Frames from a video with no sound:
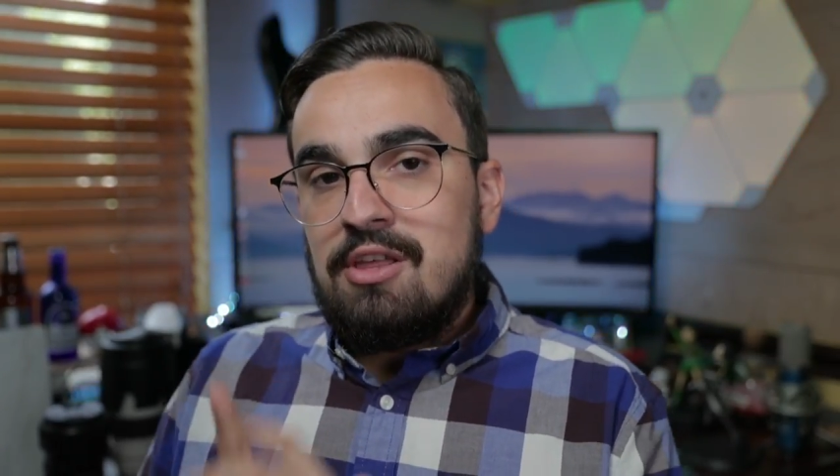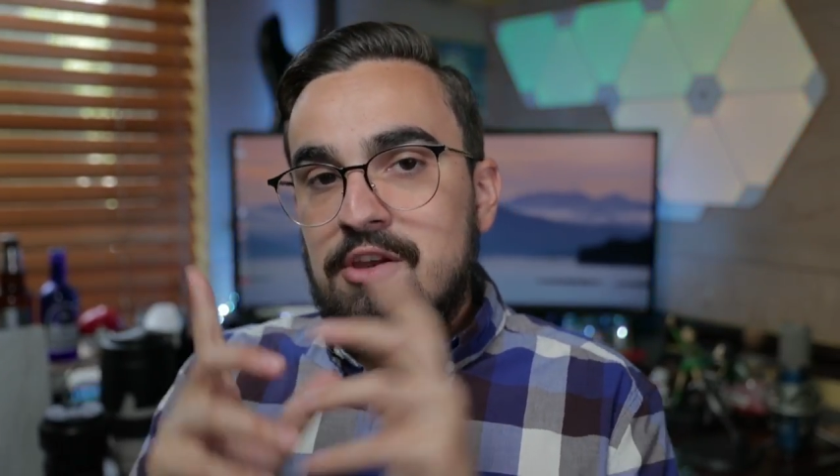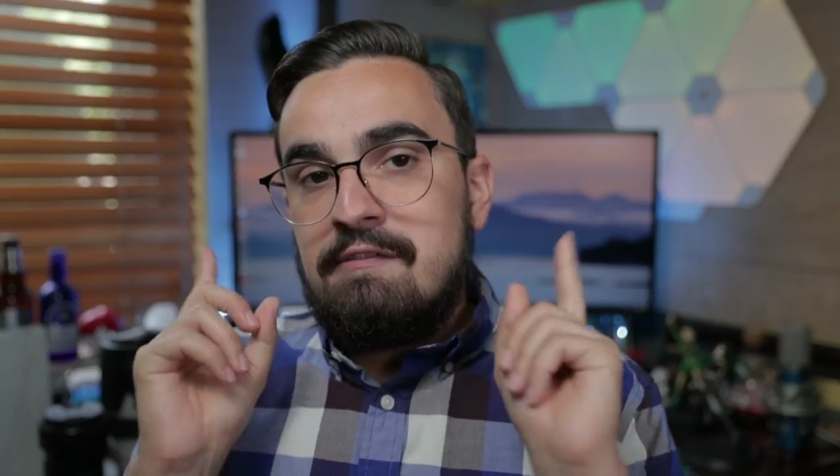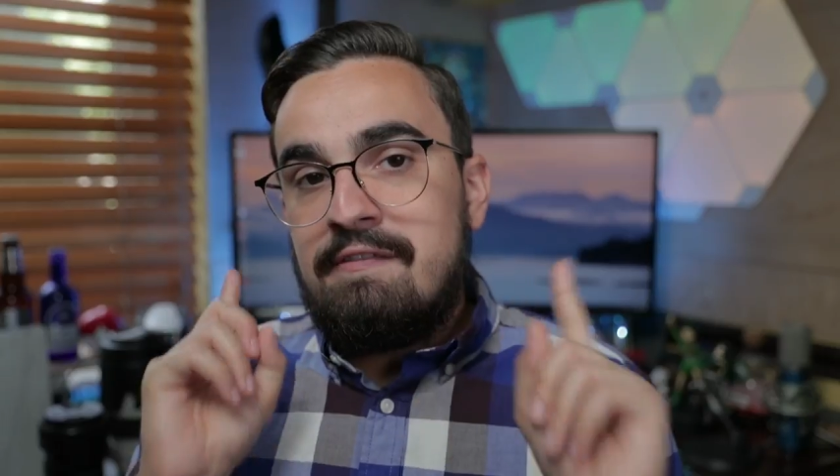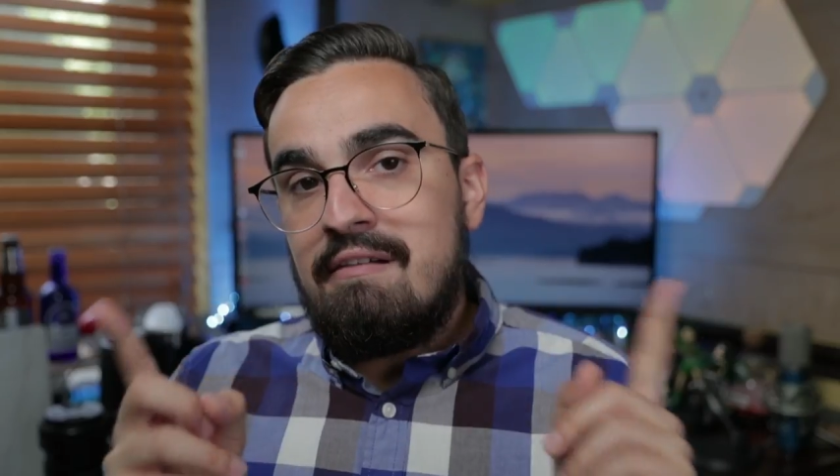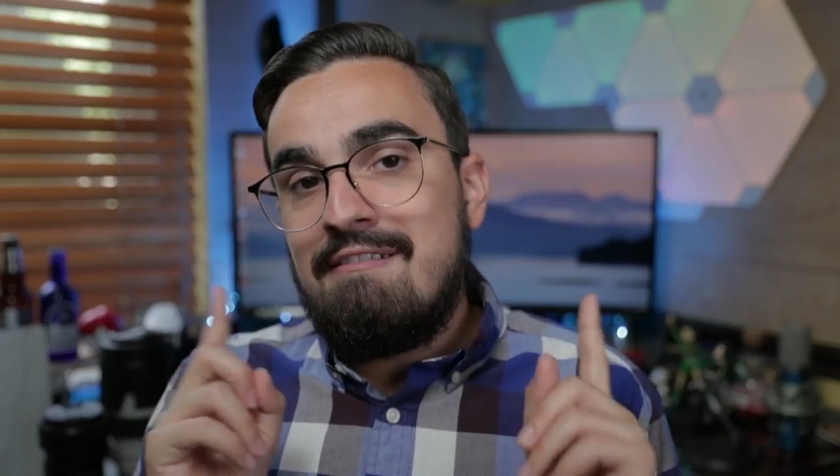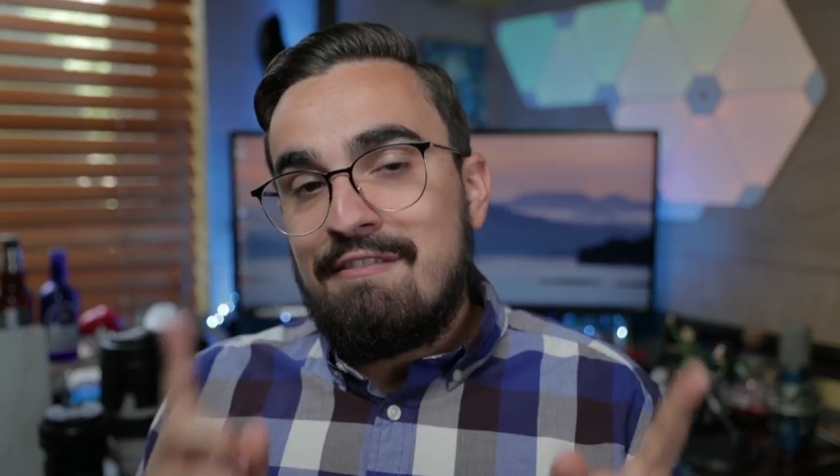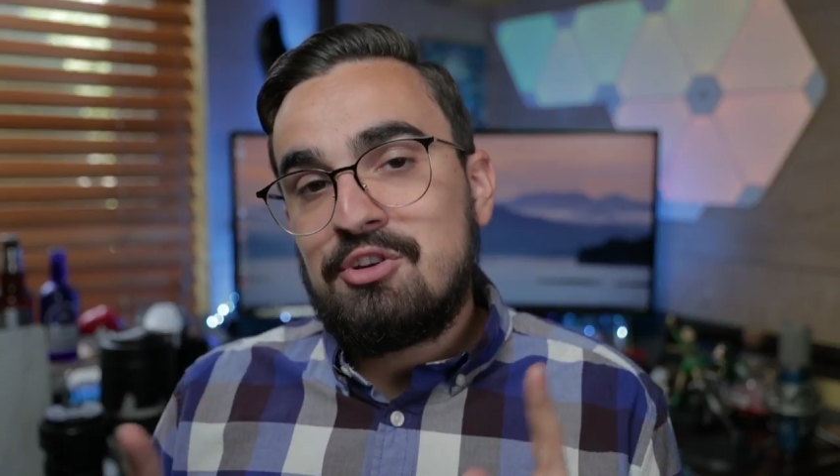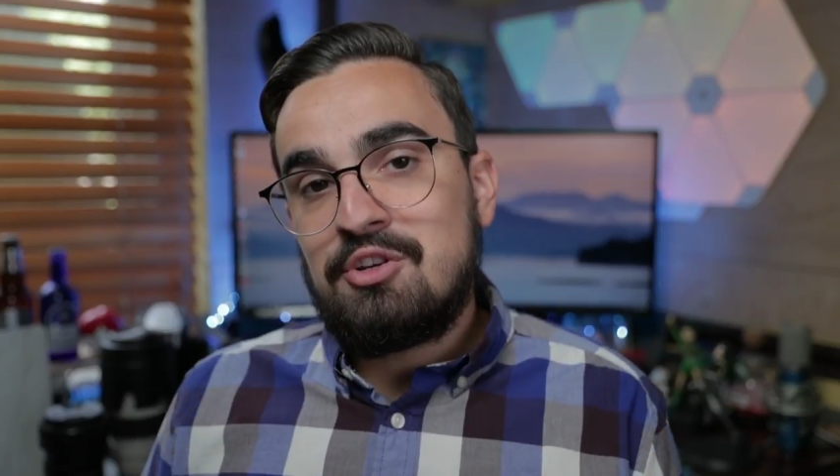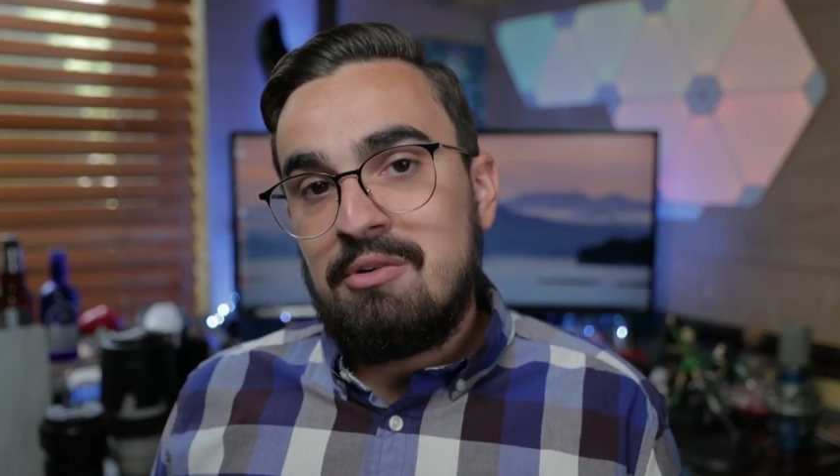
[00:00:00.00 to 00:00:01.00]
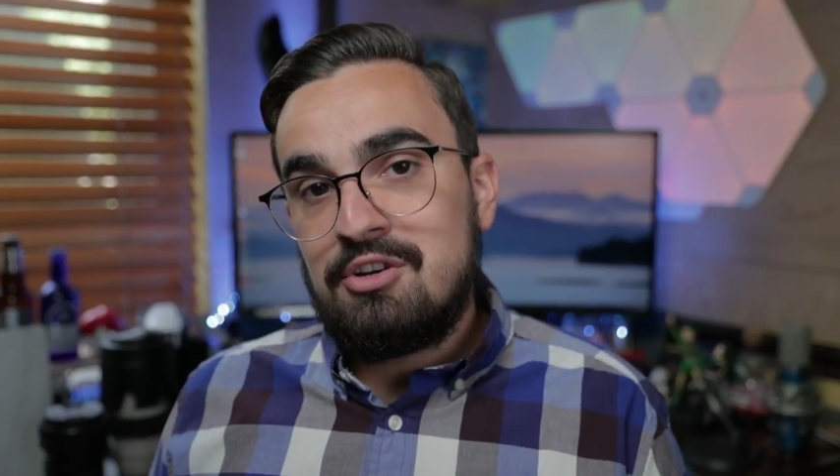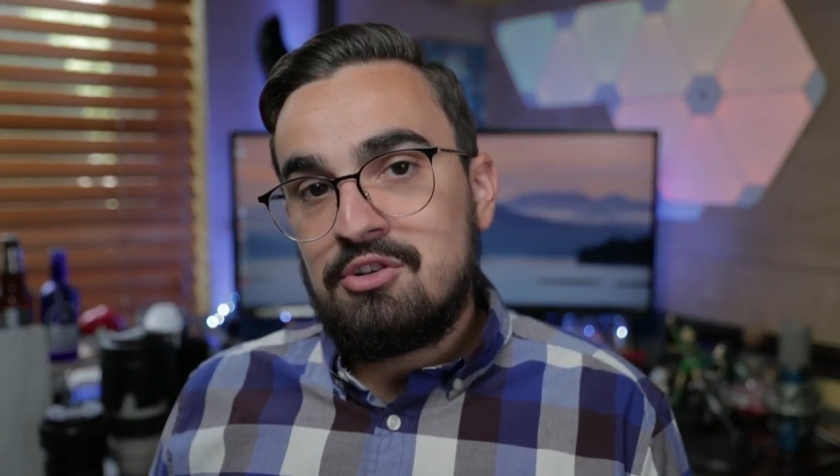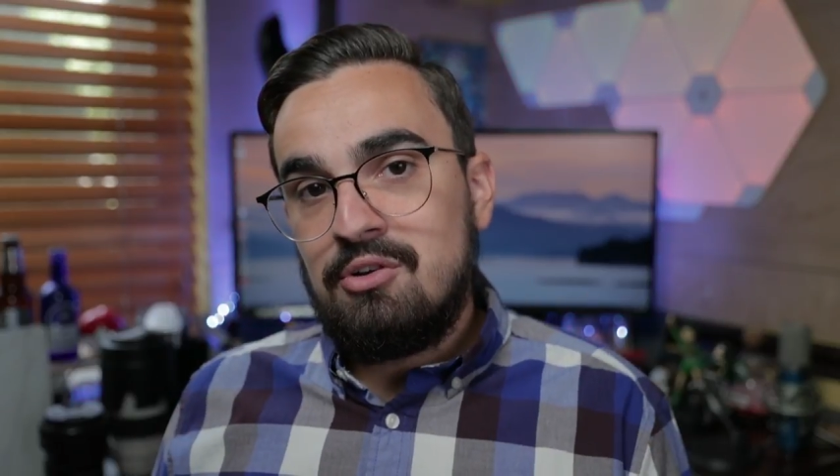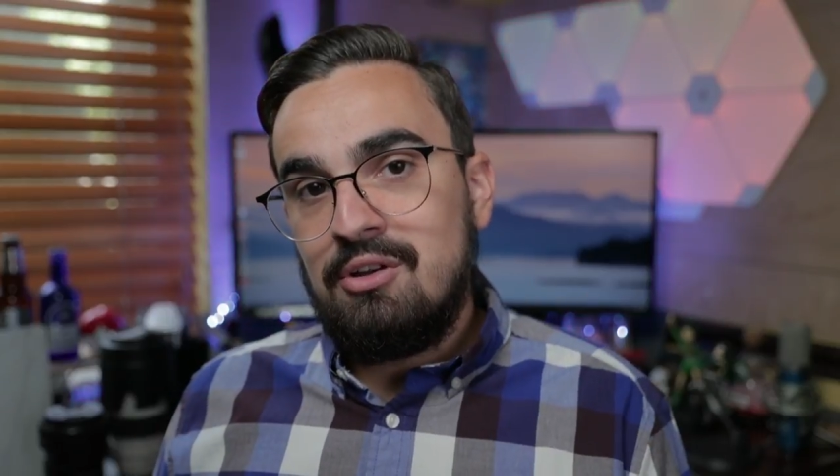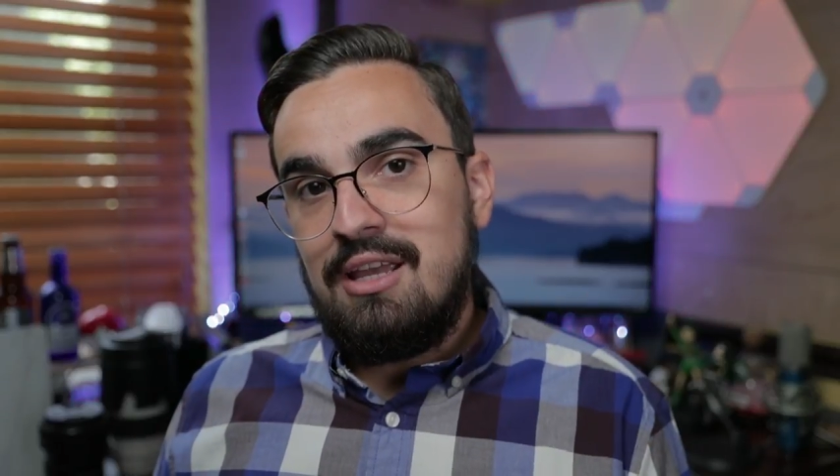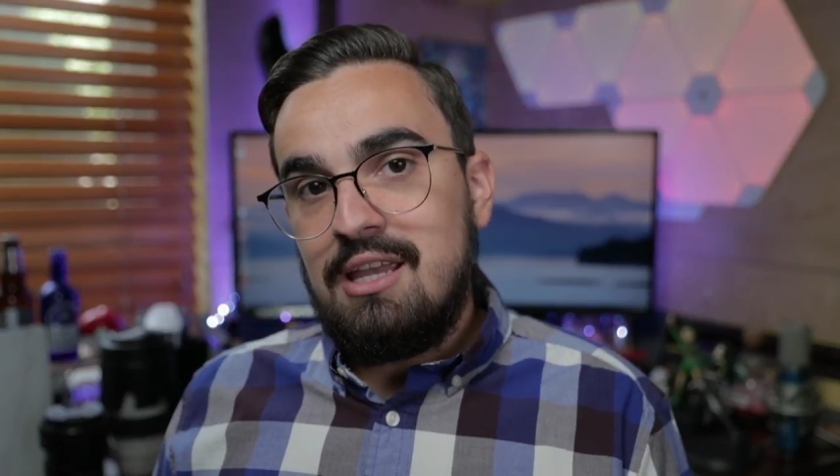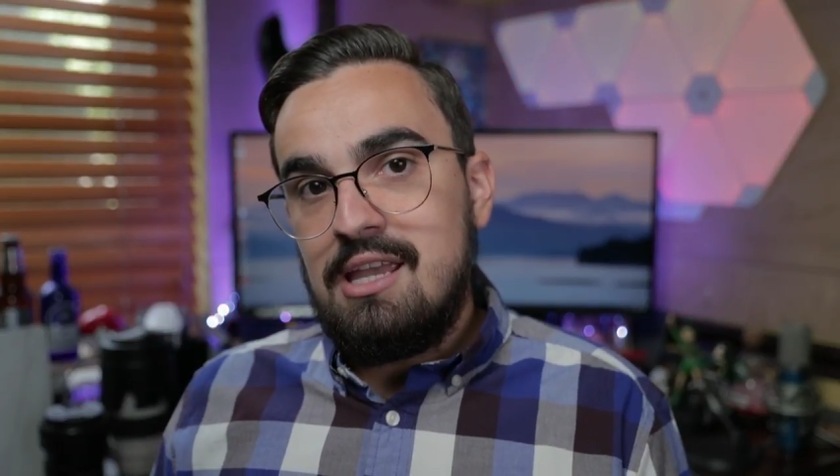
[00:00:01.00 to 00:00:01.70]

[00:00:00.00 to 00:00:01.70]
that your very first commercial